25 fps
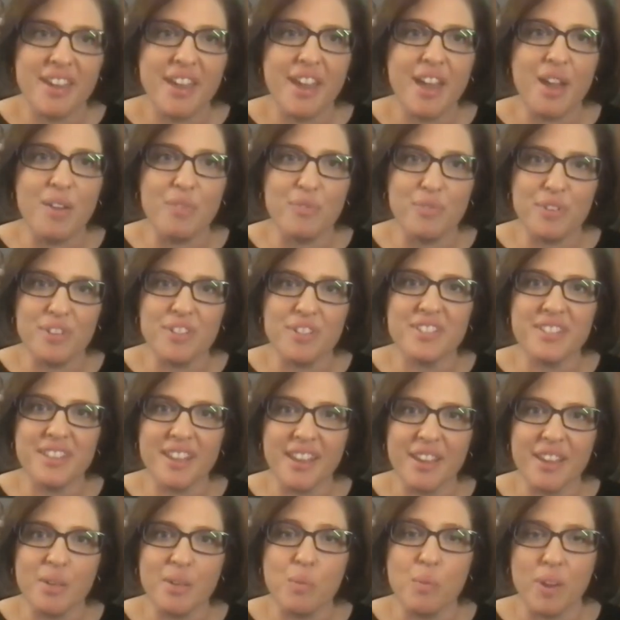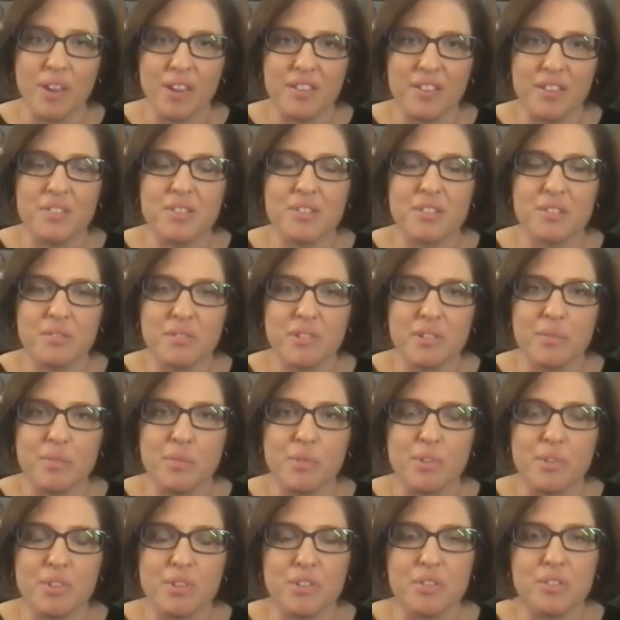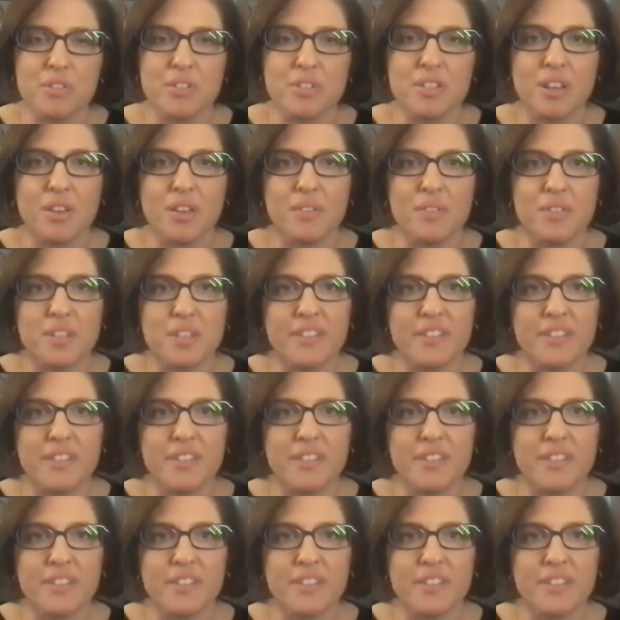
everyday ways to reward yourselves.